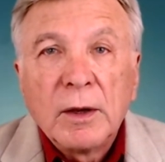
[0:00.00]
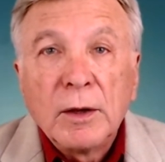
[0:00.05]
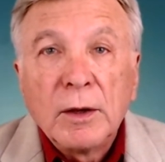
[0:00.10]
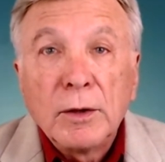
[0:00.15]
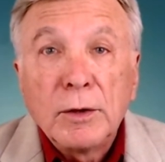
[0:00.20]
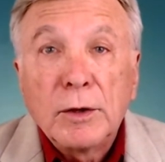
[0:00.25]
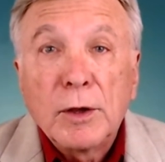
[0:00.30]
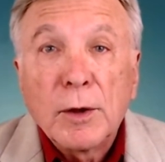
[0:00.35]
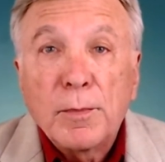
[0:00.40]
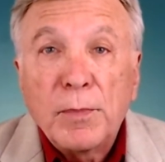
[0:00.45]

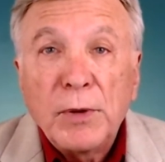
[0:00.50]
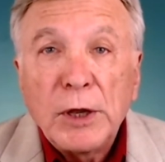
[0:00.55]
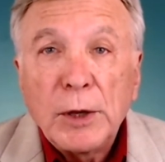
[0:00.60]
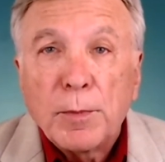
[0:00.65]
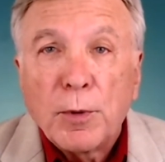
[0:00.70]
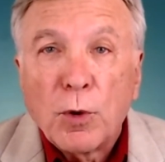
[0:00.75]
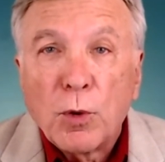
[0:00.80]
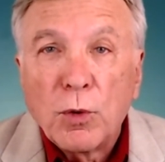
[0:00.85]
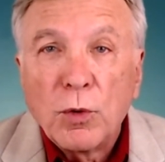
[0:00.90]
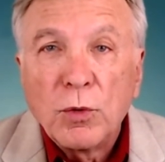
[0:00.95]
The
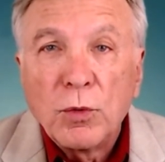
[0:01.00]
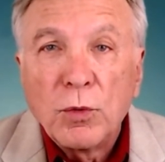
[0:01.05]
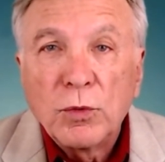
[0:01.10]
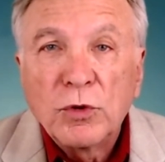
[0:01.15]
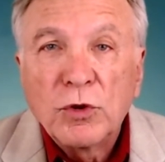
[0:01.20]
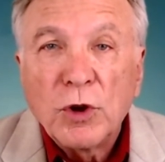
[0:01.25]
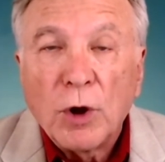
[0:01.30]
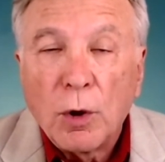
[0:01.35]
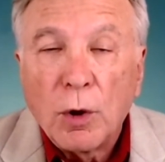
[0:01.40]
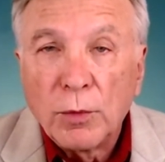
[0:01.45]
people who
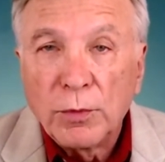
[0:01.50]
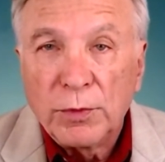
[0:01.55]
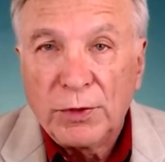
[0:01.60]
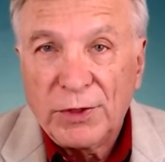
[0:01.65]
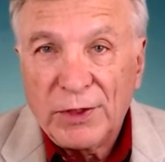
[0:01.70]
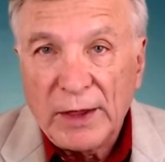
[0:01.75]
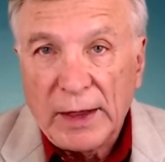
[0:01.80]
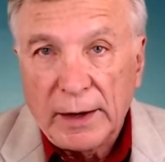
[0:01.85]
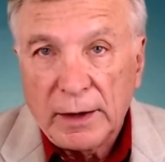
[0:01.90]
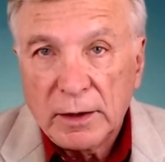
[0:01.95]
don't
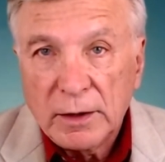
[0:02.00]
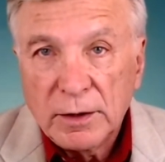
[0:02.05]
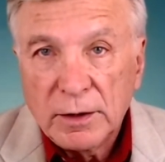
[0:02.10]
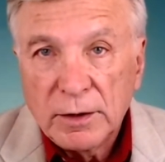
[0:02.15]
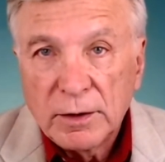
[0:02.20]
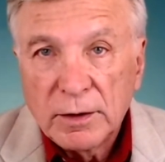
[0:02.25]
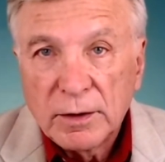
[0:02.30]
think